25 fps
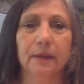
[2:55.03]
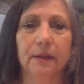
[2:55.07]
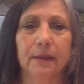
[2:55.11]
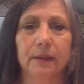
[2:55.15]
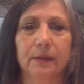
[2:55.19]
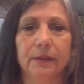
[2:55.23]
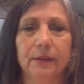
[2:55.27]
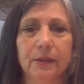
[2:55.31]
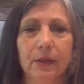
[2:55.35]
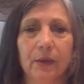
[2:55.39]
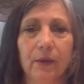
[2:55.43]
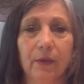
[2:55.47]

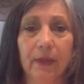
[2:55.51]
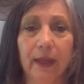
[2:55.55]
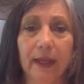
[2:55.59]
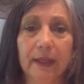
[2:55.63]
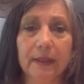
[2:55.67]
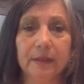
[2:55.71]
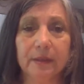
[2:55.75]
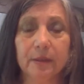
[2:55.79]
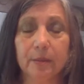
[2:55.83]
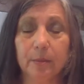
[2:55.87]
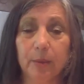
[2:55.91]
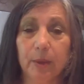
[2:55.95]
So
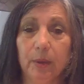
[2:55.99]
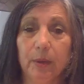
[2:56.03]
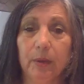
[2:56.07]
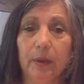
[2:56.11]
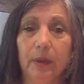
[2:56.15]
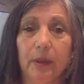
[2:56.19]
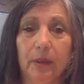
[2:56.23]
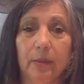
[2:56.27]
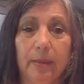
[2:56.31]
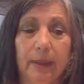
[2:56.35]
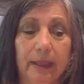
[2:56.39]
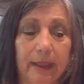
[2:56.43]
that's the
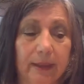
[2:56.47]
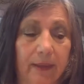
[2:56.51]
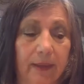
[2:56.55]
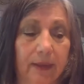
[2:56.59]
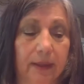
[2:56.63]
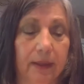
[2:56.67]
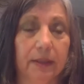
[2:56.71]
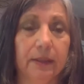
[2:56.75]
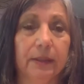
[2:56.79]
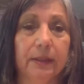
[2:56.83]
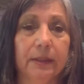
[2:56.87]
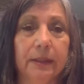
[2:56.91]
beauty about
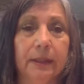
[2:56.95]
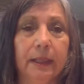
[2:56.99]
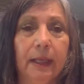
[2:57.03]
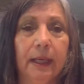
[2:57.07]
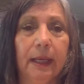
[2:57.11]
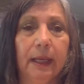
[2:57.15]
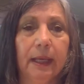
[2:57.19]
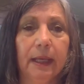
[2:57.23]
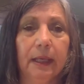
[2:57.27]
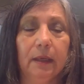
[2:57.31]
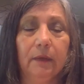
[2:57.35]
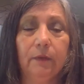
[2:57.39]
this.
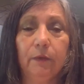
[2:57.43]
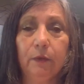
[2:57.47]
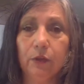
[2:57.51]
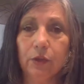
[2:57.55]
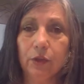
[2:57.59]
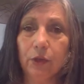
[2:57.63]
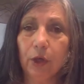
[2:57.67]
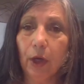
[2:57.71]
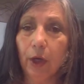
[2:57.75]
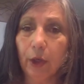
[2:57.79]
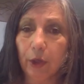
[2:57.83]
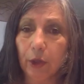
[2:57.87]
If you
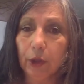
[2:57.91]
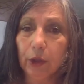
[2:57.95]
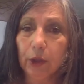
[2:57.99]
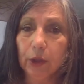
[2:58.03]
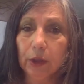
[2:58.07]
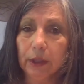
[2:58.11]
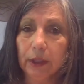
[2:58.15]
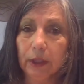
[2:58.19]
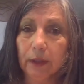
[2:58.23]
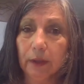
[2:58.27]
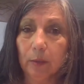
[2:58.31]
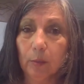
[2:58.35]
start
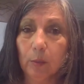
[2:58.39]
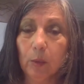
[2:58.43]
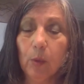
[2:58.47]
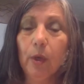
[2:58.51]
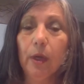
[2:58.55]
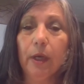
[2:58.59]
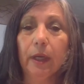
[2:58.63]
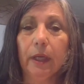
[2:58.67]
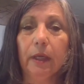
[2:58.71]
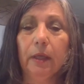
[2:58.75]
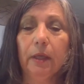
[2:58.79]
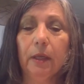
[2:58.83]
early in the
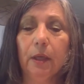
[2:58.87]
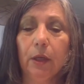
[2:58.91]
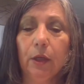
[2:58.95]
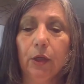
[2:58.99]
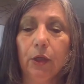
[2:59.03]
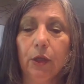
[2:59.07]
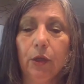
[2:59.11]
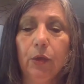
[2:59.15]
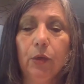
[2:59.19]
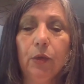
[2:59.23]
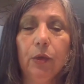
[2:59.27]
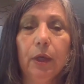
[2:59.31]
morning,
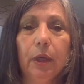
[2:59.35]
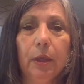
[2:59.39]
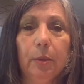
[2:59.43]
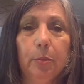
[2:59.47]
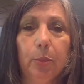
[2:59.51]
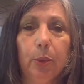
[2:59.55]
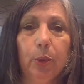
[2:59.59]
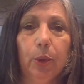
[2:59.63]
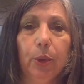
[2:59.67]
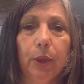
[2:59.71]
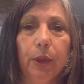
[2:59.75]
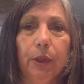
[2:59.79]
you
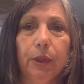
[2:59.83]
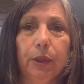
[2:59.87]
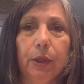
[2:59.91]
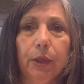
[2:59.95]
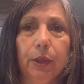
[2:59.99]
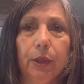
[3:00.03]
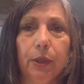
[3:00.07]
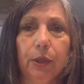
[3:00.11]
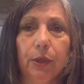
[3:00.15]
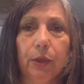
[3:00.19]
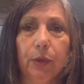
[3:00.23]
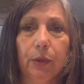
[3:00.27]
can put
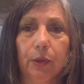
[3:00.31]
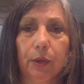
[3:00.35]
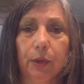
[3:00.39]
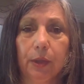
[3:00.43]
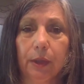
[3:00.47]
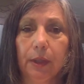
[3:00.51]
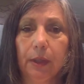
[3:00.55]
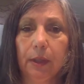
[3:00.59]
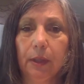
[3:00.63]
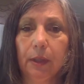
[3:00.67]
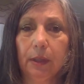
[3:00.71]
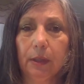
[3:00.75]

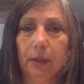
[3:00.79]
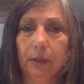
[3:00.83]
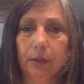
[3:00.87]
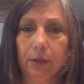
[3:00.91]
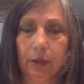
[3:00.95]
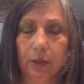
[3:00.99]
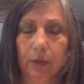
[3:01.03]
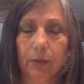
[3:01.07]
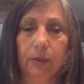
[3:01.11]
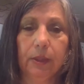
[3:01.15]
your dough